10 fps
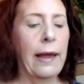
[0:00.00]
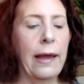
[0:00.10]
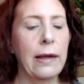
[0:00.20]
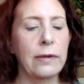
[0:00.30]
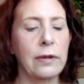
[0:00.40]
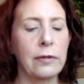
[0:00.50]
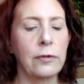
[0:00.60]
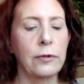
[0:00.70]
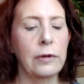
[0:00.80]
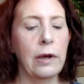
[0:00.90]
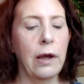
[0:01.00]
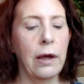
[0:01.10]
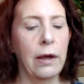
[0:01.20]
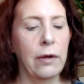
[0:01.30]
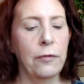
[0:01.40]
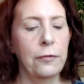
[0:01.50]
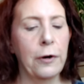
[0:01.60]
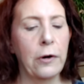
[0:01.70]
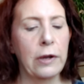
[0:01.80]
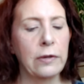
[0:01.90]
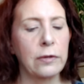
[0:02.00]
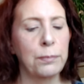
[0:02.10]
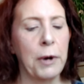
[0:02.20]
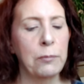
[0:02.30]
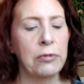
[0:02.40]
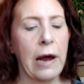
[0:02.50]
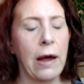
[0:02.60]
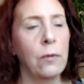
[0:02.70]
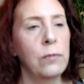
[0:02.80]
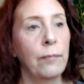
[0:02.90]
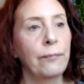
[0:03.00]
as uh, far as my brow.